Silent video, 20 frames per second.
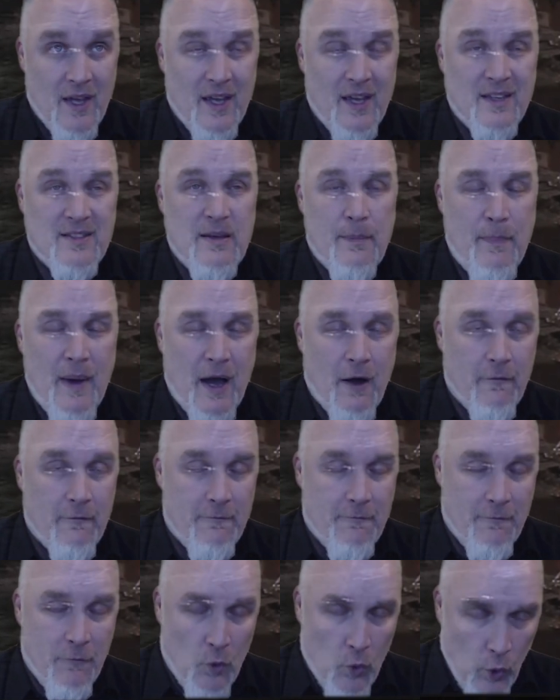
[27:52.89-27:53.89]
is about
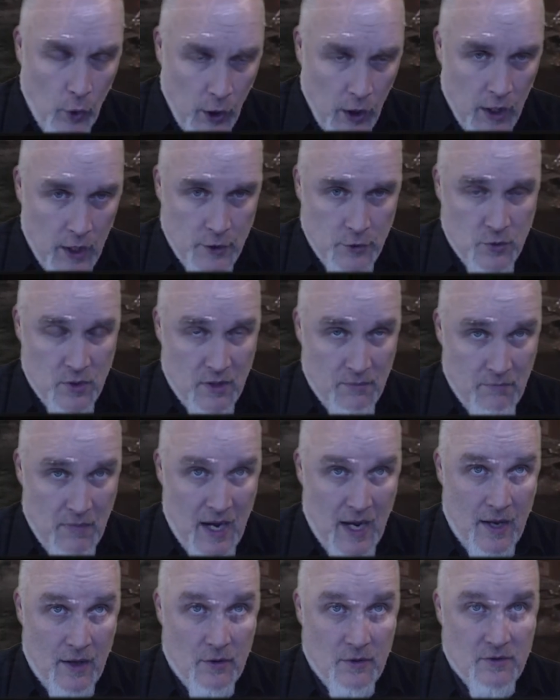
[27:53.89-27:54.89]
400
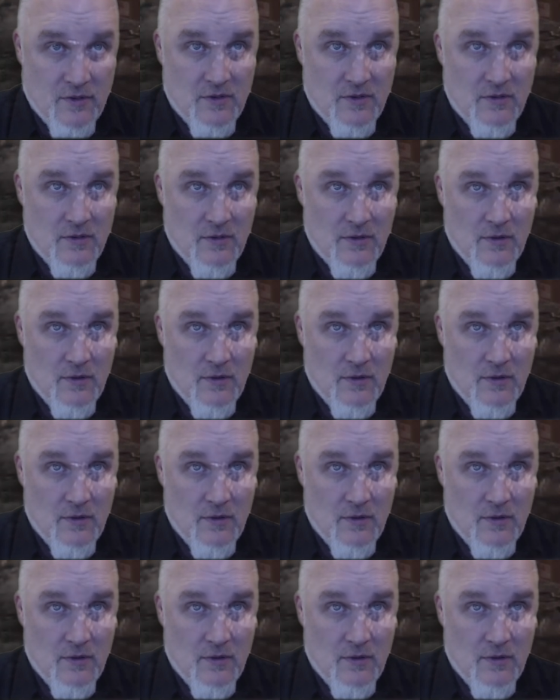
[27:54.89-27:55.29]
miles.